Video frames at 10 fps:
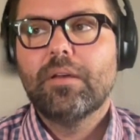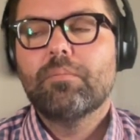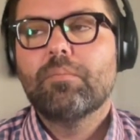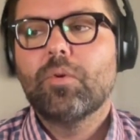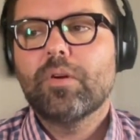
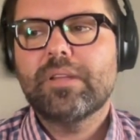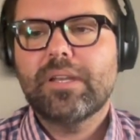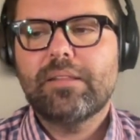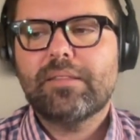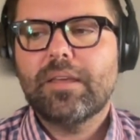More than
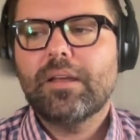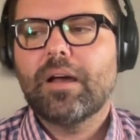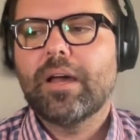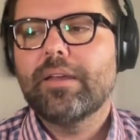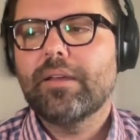anything,
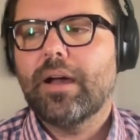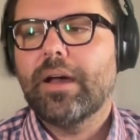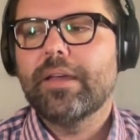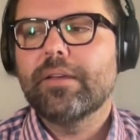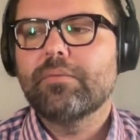
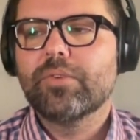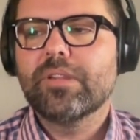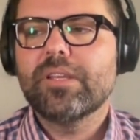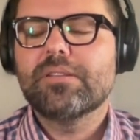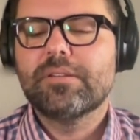I
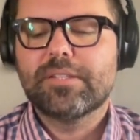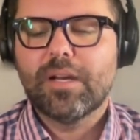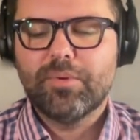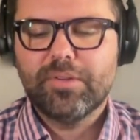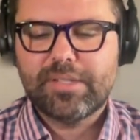really
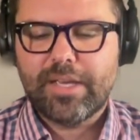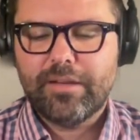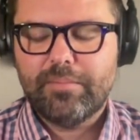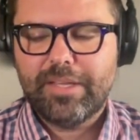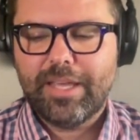doubled down
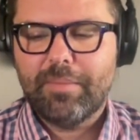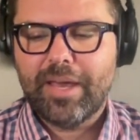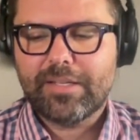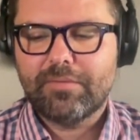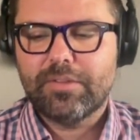and became
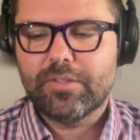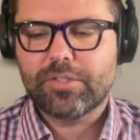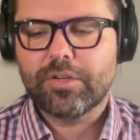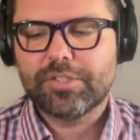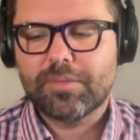active in the
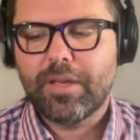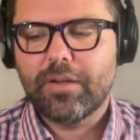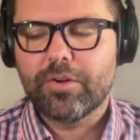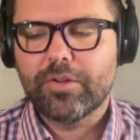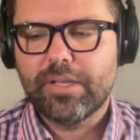church in my
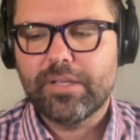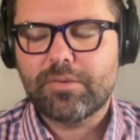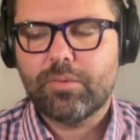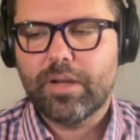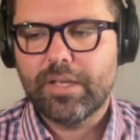early
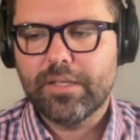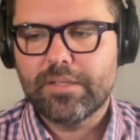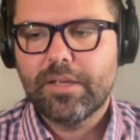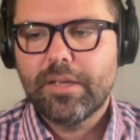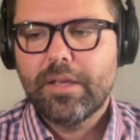20s